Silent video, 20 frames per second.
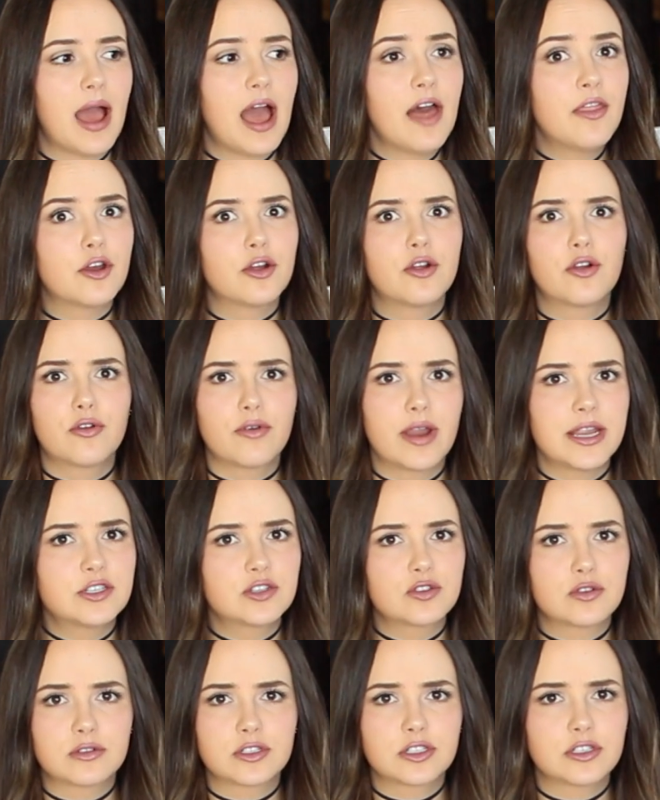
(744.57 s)
Other great
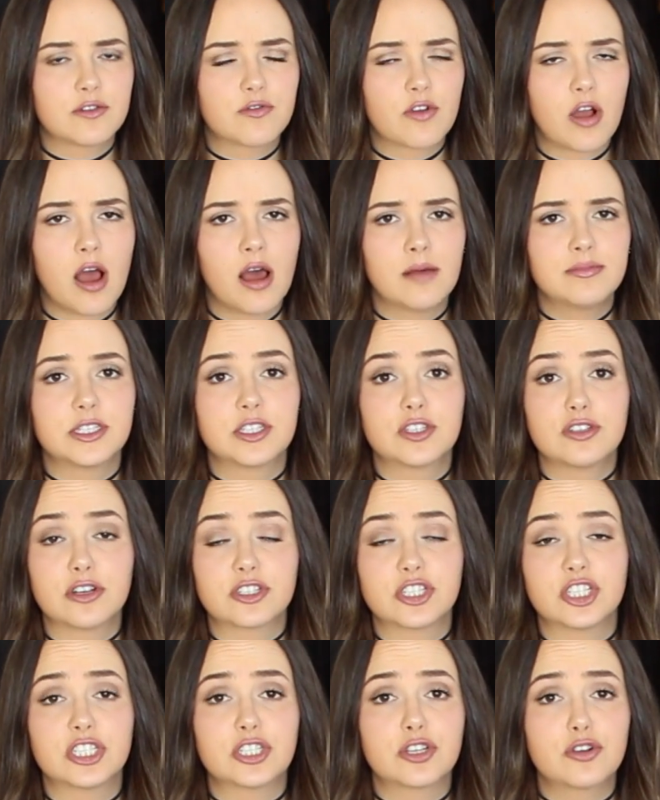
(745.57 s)
sources of carbs, it's
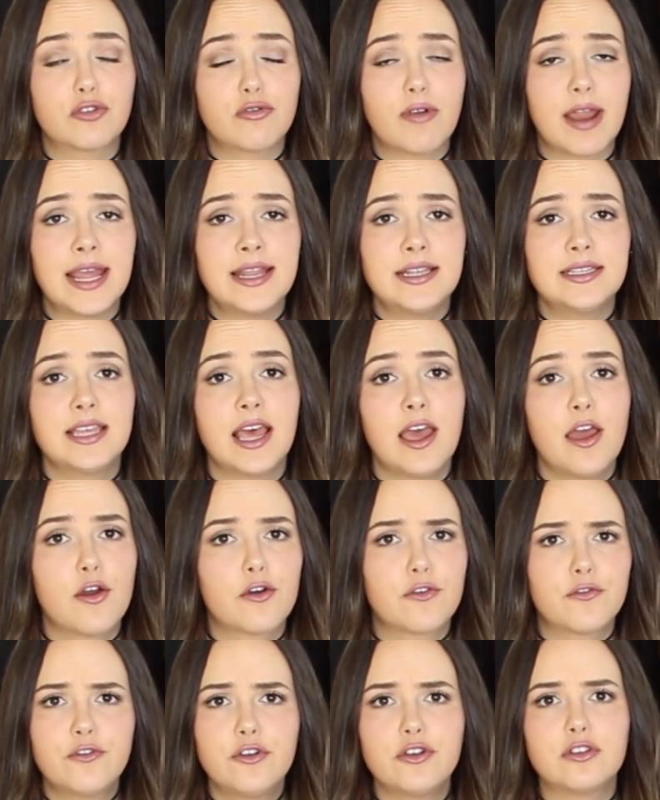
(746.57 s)
not just grains,
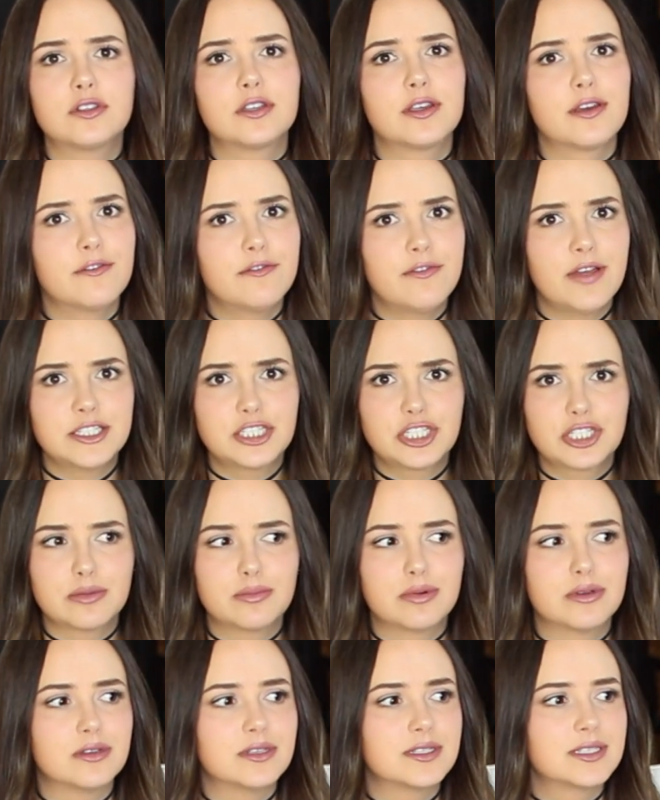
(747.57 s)
fruit,
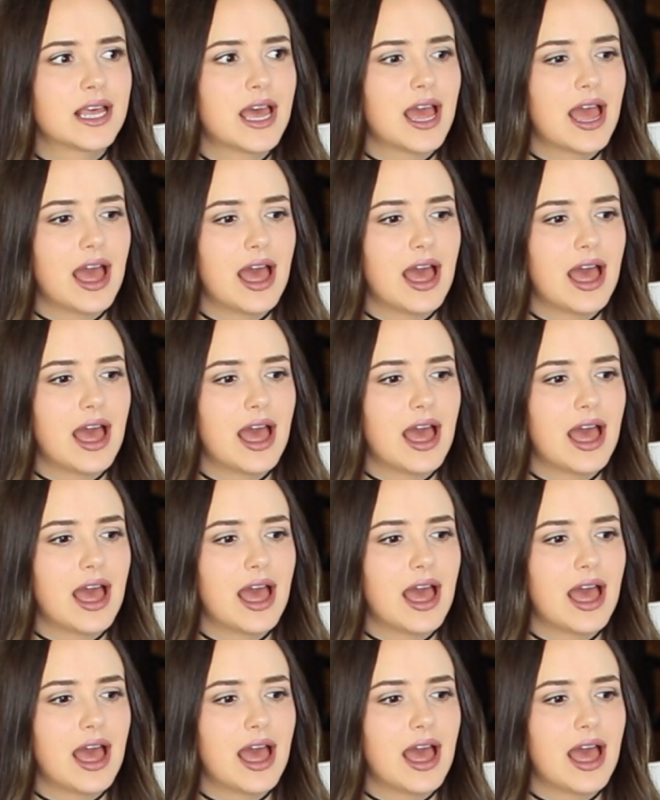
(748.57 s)
vegetables,